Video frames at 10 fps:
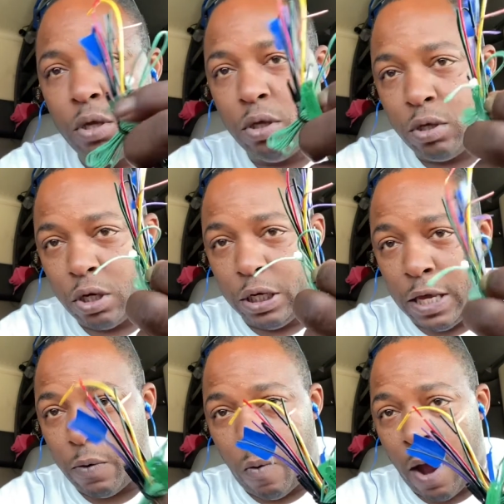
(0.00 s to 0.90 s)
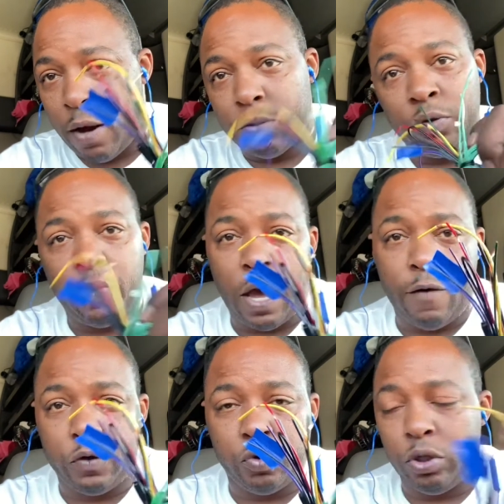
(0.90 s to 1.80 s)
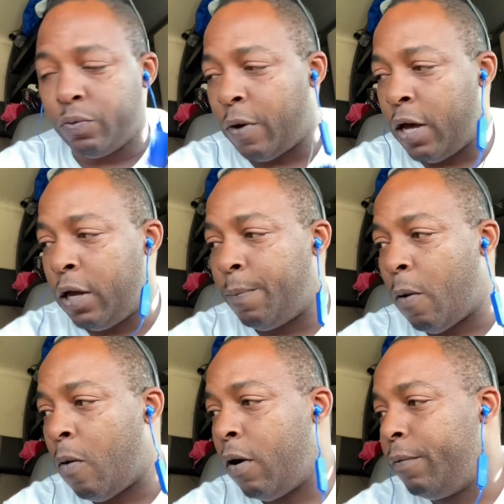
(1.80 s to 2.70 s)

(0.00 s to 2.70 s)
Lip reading: connect wires. You don't have a choice around that part.